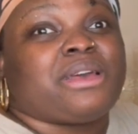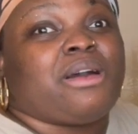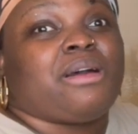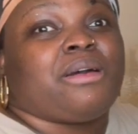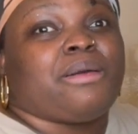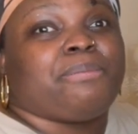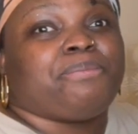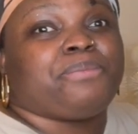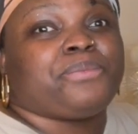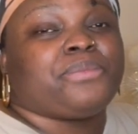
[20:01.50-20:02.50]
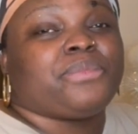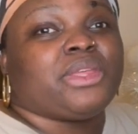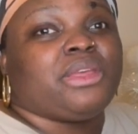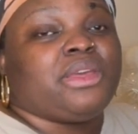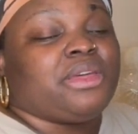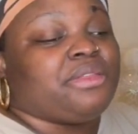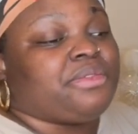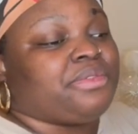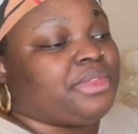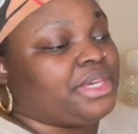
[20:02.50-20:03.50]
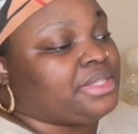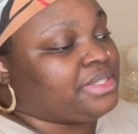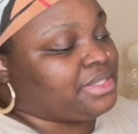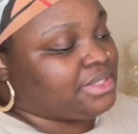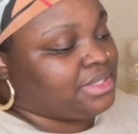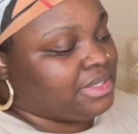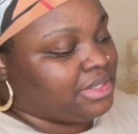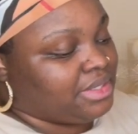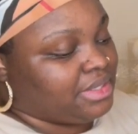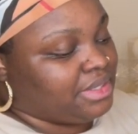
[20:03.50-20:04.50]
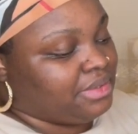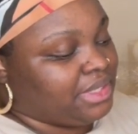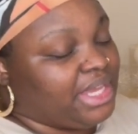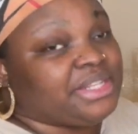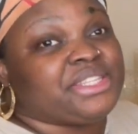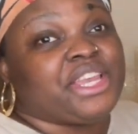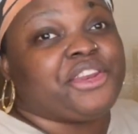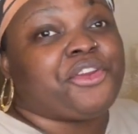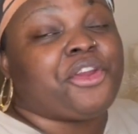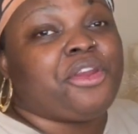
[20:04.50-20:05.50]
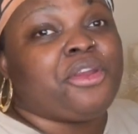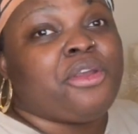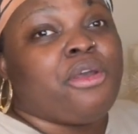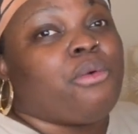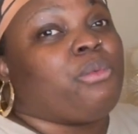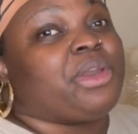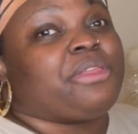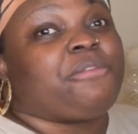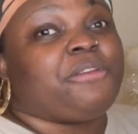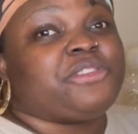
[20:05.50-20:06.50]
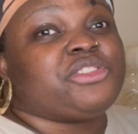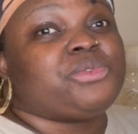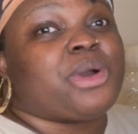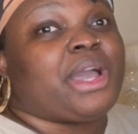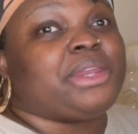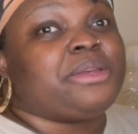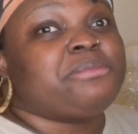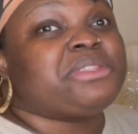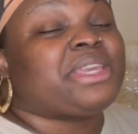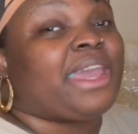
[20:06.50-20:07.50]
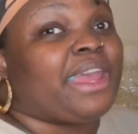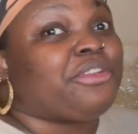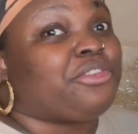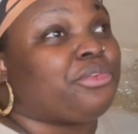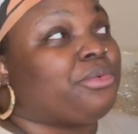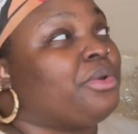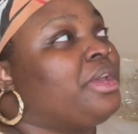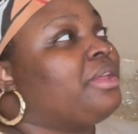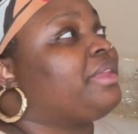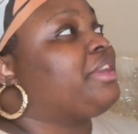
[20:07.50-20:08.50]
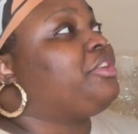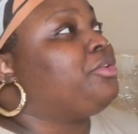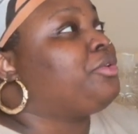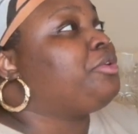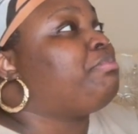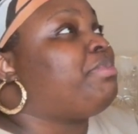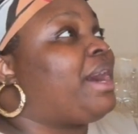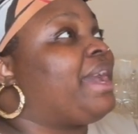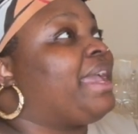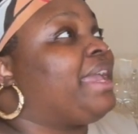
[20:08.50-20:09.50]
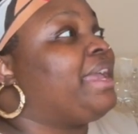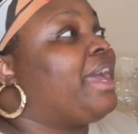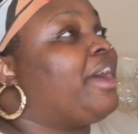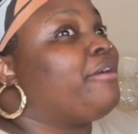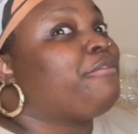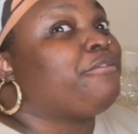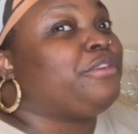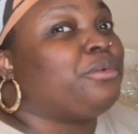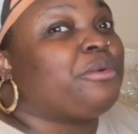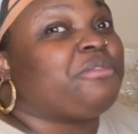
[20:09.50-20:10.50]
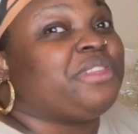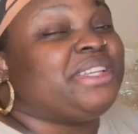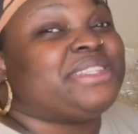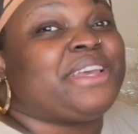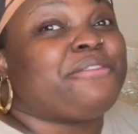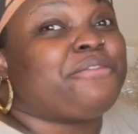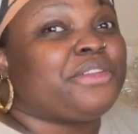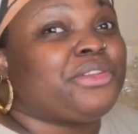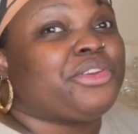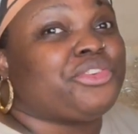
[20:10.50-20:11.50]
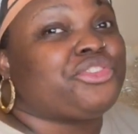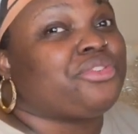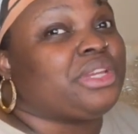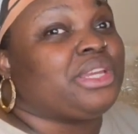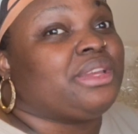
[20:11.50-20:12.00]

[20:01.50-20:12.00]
um, this container with 52 items can do. Like you could buy a few of these and fill your tree,